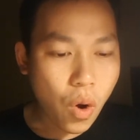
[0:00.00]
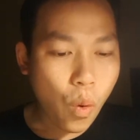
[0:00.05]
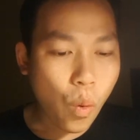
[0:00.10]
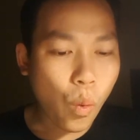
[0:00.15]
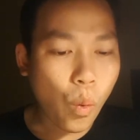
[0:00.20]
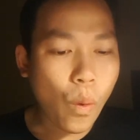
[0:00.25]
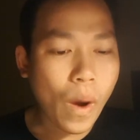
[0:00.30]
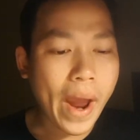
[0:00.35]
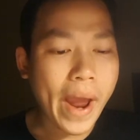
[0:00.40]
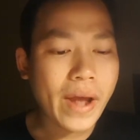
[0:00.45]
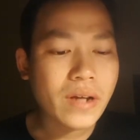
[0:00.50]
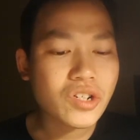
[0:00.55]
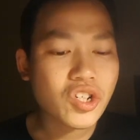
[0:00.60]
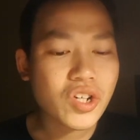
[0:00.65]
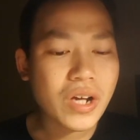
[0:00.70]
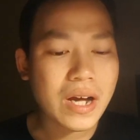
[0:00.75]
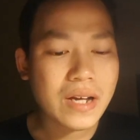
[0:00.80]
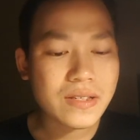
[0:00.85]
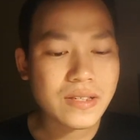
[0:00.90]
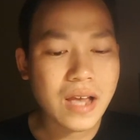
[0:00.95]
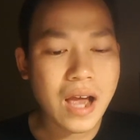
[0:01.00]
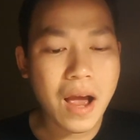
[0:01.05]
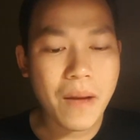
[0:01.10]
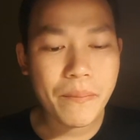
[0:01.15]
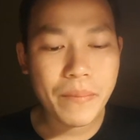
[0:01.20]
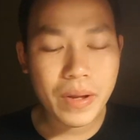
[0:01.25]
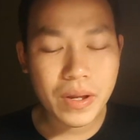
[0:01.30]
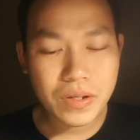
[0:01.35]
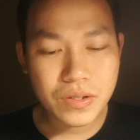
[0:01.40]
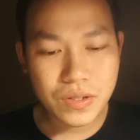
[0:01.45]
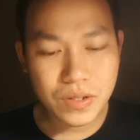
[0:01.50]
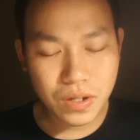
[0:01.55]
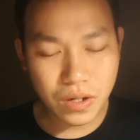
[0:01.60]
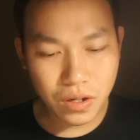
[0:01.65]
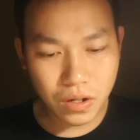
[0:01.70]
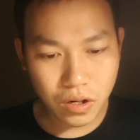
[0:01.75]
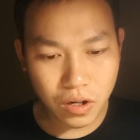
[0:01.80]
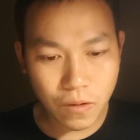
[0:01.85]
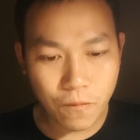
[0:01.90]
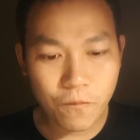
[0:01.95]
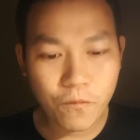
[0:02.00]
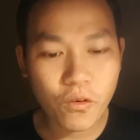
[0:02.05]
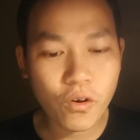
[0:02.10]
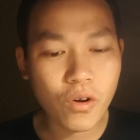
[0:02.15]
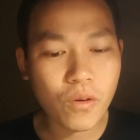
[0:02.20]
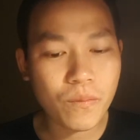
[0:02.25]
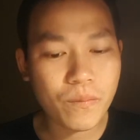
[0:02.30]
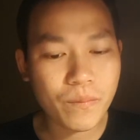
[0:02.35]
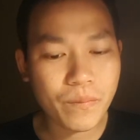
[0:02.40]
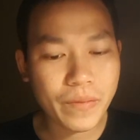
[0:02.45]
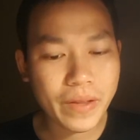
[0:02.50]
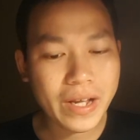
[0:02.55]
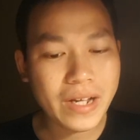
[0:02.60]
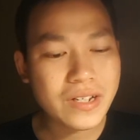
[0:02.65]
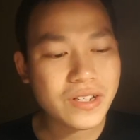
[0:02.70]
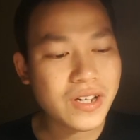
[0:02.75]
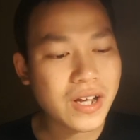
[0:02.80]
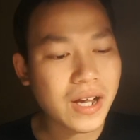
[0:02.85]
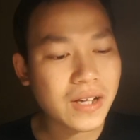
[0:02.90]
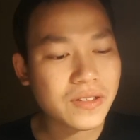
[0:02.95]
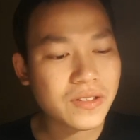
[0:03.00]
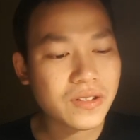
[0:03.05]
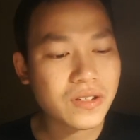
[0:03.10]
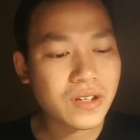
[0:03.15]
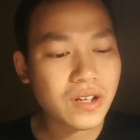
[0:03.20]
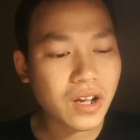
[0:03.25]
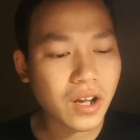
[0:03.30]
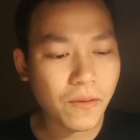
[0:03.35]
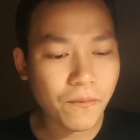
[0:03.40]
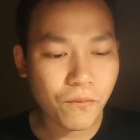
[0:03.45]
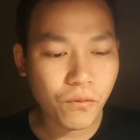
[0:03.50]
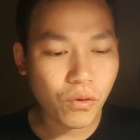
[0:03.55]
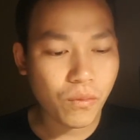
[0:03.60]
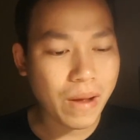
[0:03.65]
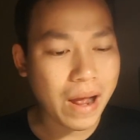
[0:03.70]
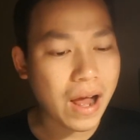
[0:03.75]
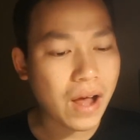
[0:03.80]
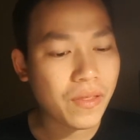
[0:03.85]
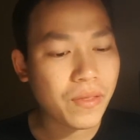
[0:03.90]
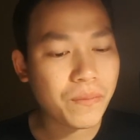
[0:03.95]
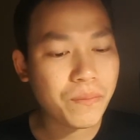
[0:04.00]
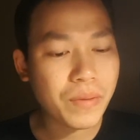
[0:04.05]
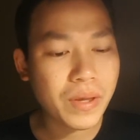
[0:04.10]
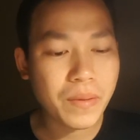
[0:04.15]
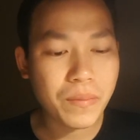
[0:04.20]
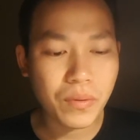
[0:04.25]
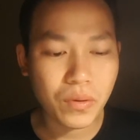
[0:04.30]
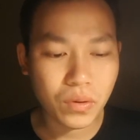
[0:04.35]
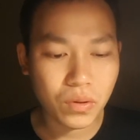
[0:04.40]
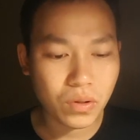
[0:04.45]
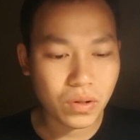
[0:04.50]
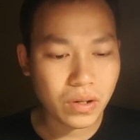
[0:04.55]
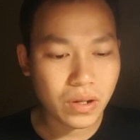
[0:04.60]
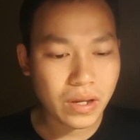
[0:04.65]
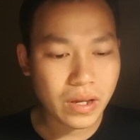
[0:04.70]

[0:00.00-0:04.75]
Where does happiness come from? It doesn't come from other people.